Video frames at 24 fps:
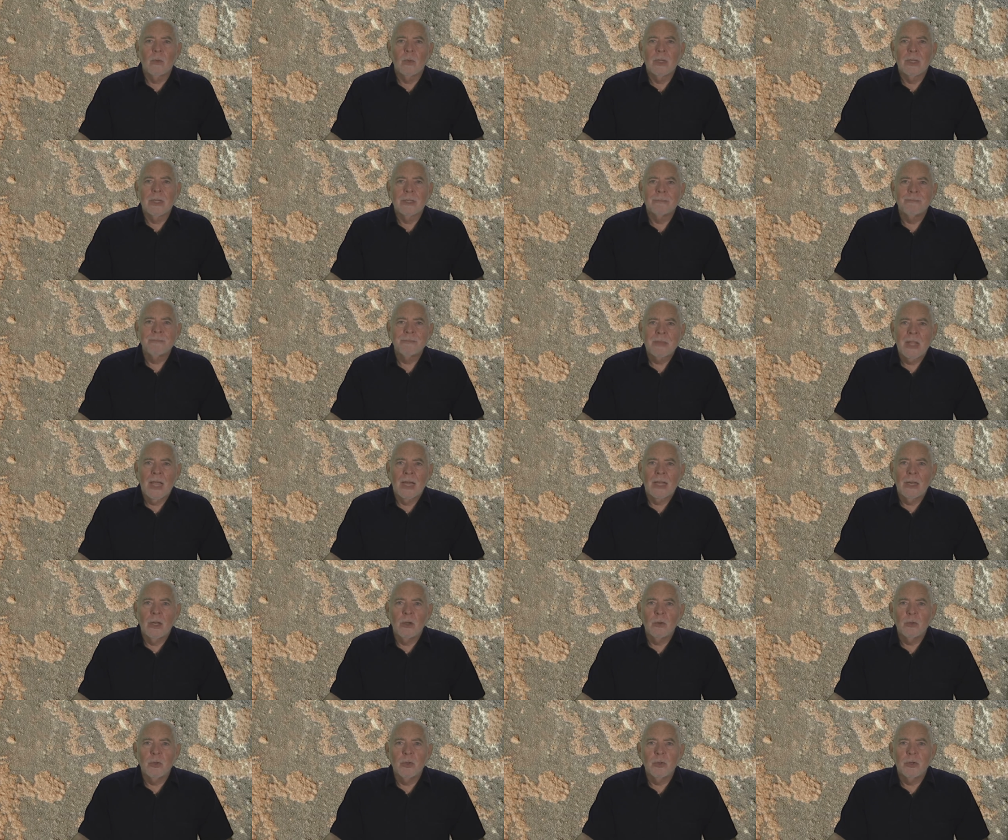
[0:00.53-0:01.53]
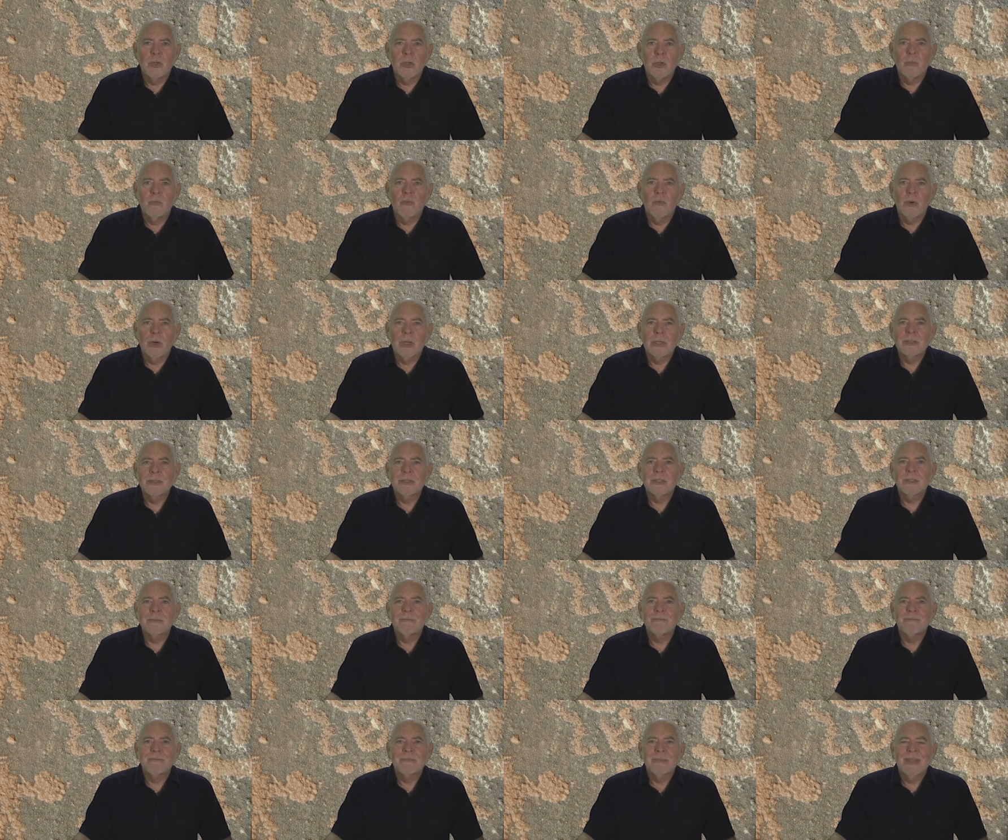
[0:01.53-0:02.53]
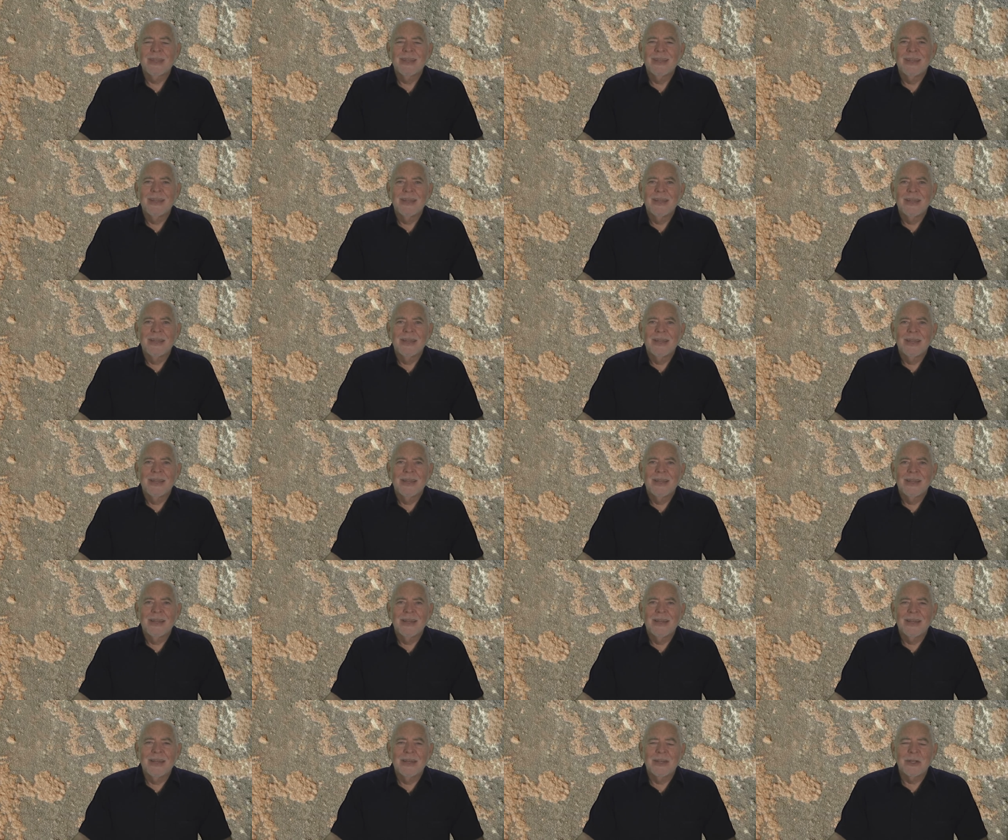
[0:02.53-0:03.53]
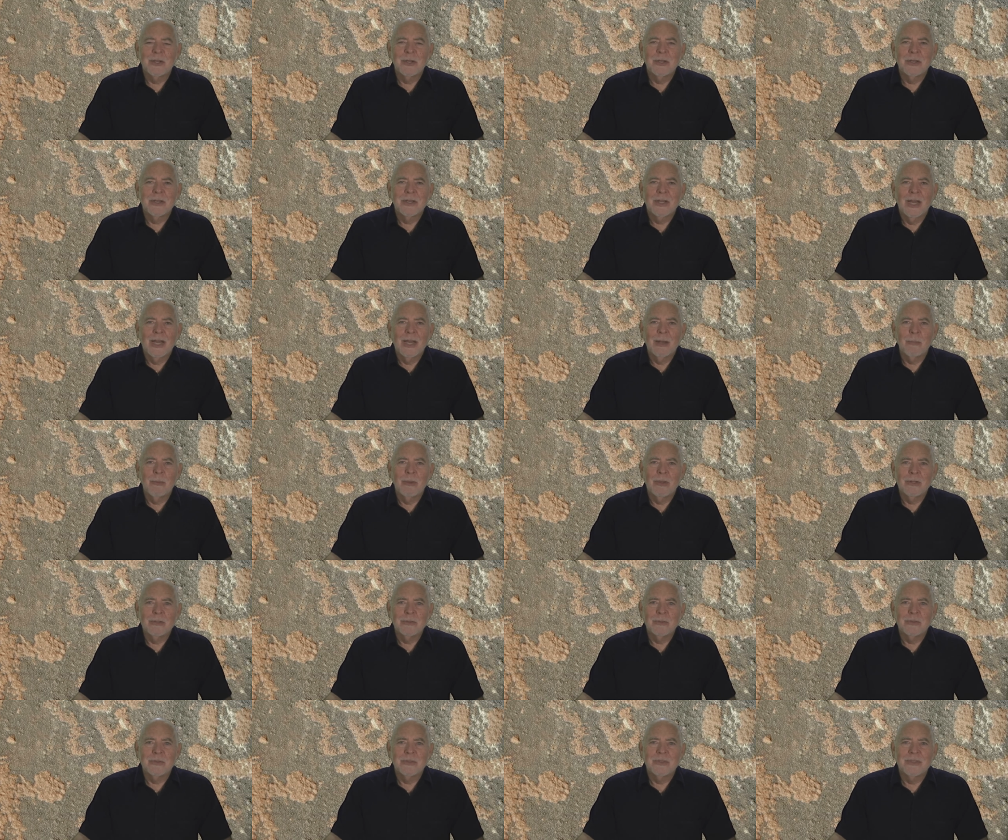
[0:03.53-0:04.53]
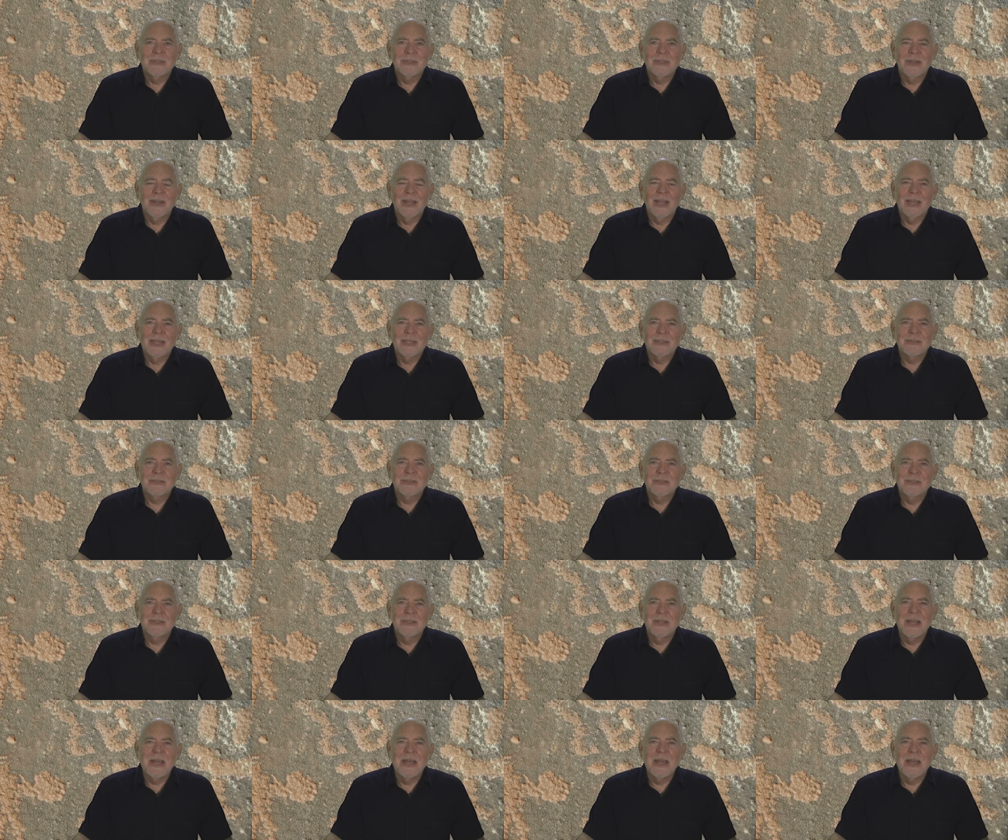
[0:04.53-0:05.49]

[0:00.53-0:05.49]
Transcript: Well, hello YouTube friends. I had a good time with those last,